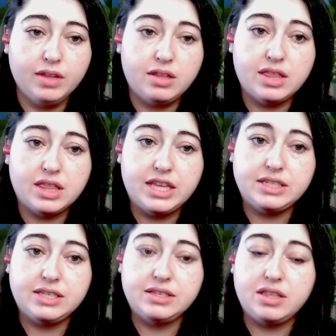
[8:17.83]

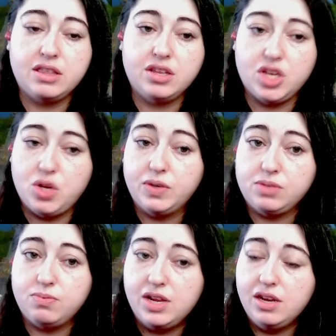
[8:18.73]
This is the
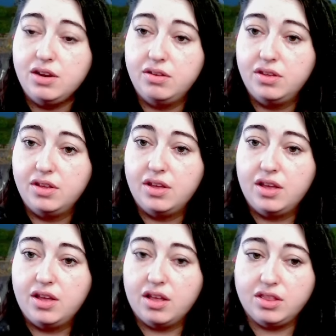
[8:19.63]
newest one,
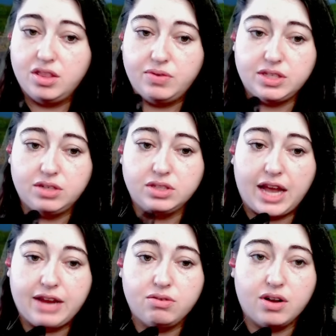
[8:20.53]
newest little
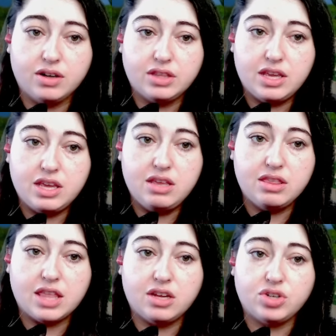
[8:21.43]
title card thingy
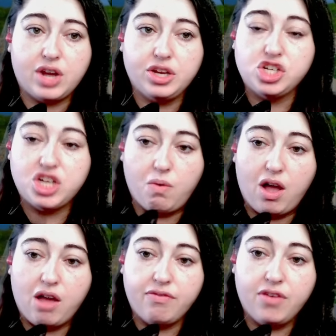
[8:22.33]
that they're trying to show
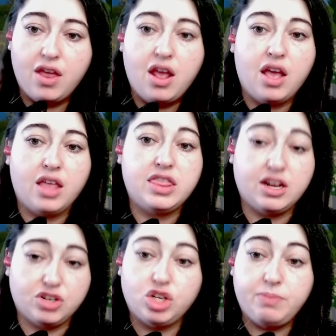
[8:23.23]
off.
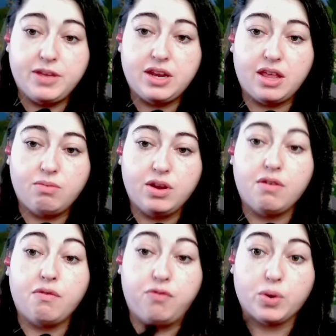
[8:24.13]
There should be another one
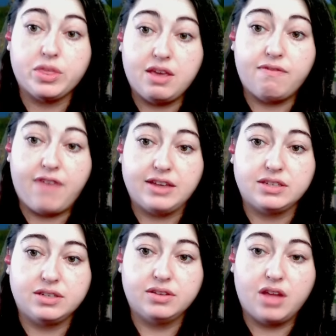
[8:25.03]
for the
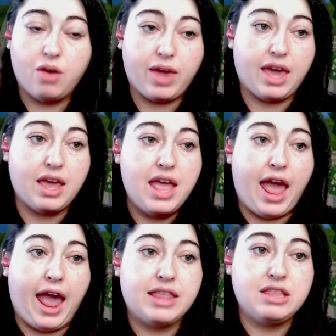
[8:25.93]
event, okay?
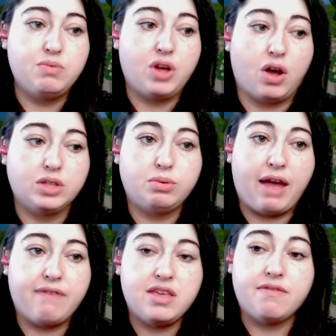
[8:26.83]
And you would also
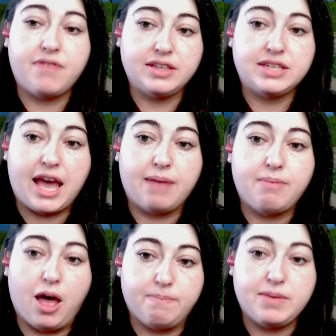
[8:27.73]
have the event tab
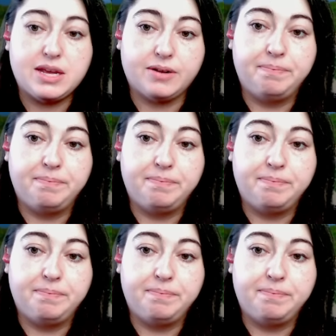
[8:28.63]
up here.